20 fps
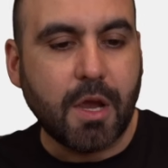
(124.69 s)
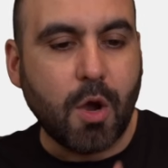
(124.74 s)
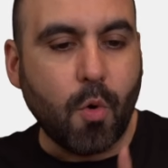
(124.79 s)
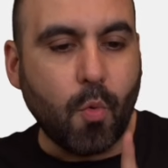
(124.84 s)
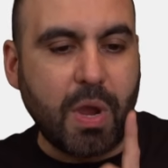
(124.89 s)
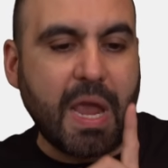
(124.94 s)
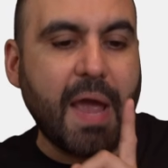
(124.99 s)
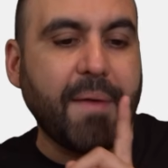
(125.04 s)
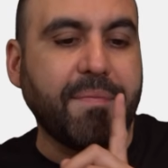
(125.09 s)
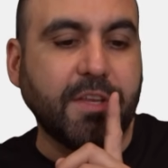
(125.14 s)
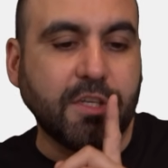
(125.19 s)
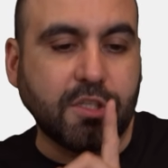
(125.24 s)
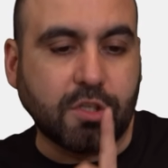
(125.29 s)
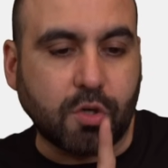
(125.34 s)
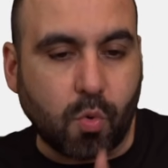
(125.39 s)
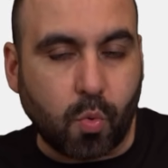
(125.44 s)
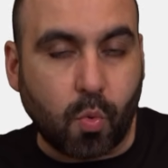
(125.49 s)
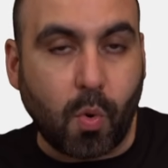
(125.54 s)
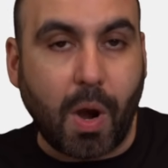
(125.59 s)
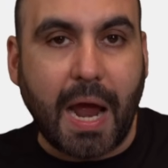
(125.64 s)
We have
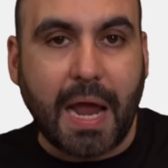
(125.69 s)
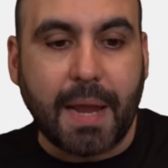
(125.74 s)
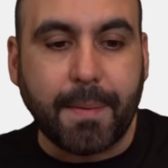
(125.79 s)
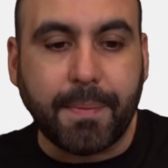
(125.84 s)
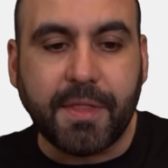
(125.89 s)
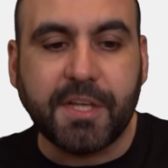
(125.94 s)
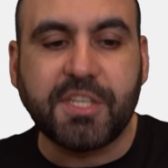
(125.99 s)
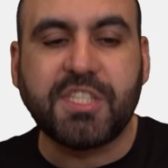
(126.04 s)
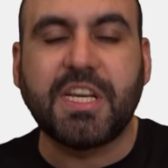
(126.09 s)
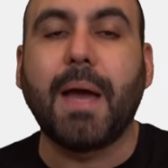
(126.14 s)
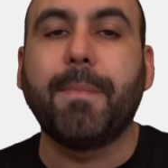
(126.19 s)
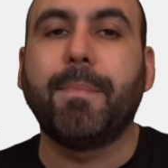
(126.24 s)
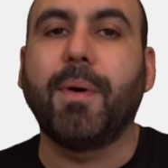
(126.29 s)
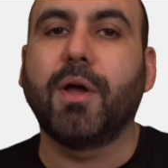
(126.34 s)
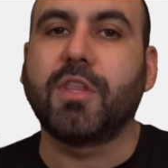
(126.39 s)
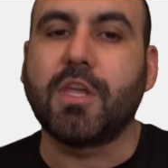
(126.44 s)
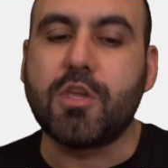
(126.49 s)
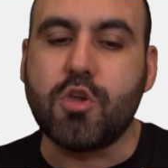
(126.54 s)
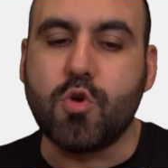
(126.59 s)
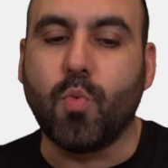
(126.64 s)
describe the
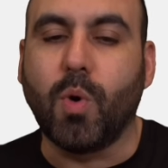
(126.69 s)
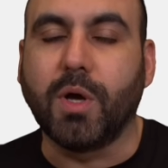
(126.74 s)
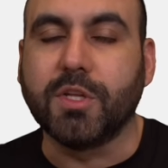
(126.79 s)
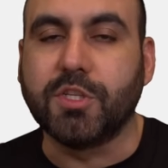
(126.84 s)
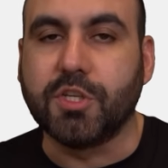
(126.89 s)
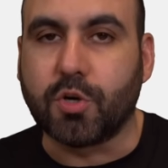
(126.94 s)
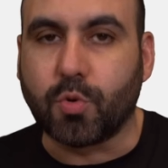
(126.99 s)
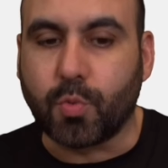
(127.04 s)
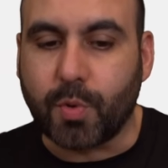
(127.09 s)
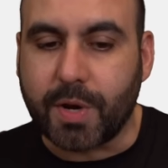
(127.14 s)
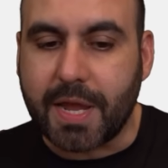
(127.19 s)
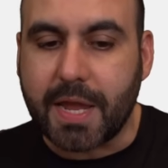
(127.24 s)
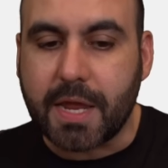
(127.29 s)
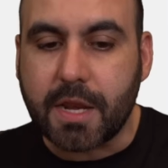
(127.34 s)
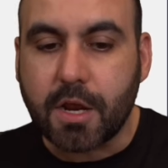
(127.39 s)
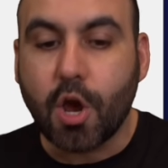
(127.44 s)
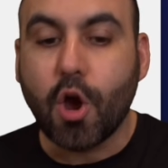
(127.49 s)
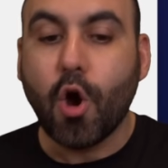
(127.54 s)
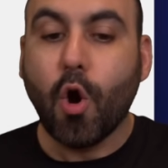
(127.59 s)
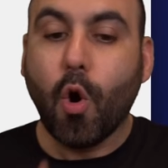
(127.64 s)
chatbot that you want to create
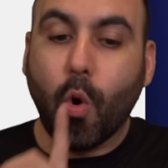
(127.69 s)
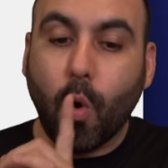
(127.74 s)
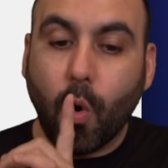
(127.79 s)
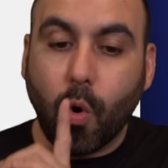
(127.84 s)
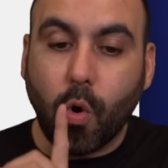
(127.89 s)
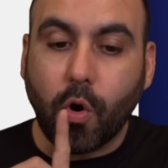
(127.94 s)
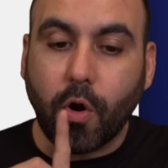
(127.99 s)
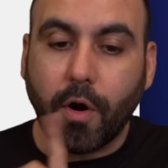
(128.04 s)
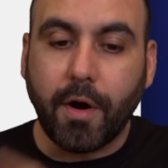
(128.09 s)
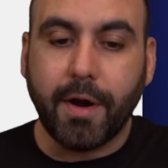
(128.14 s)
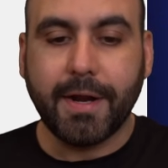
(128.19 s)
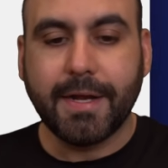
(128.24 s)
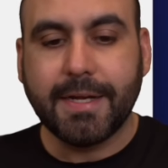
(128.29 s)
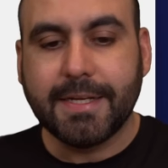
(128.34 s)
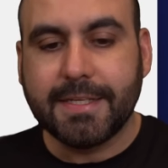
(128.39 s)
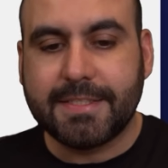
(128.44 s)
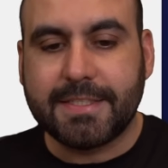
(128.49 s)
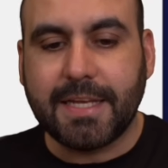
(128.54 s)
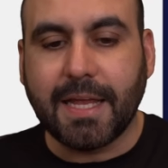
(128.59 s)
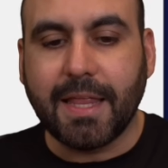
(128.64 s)
or
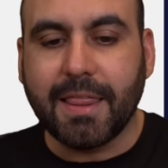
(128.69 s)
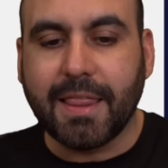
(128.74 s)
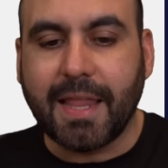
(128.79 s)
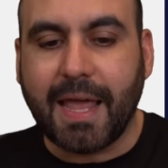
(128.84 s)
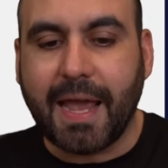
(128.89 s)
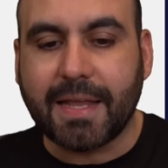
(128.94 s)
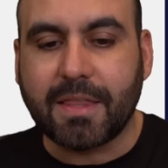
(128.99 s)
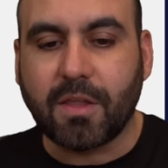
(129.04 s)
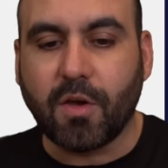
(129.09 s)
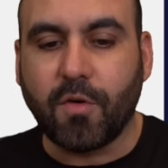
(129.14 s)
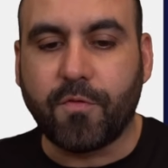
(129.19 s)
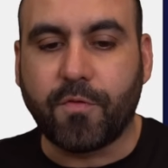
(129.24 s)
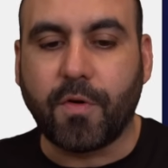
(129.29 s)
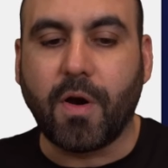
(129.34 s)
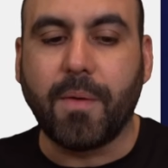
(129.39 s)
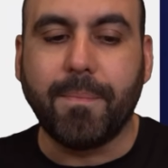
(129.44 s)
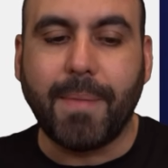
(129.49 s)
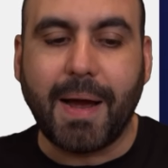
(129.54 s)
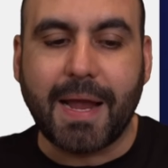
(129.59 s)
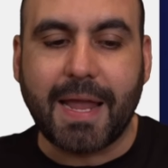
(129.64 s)
select
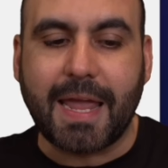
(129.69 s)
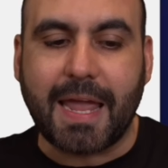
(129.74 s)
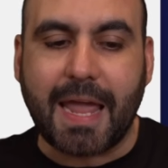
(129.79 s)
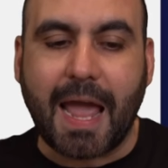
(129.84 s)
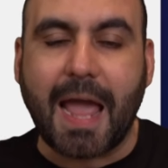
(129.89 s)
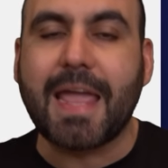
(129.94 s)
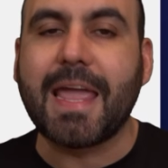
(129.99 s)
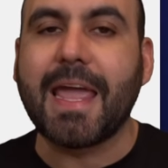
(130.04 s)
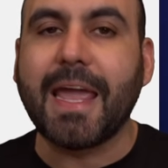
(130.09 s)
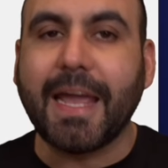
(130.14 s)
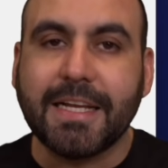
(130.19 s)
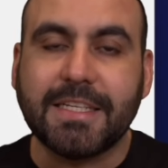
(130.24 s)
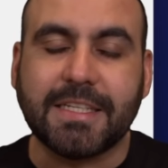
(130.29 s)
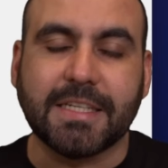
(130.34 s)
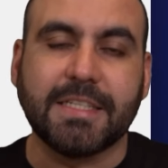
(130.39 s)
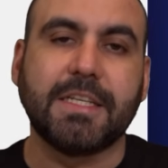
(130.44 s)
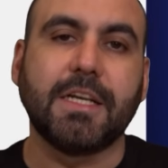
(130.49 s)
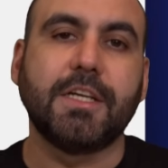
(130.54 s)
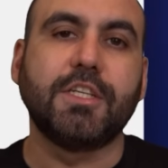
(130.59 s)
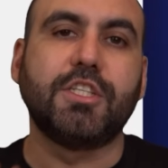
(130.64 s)
from my AI agent.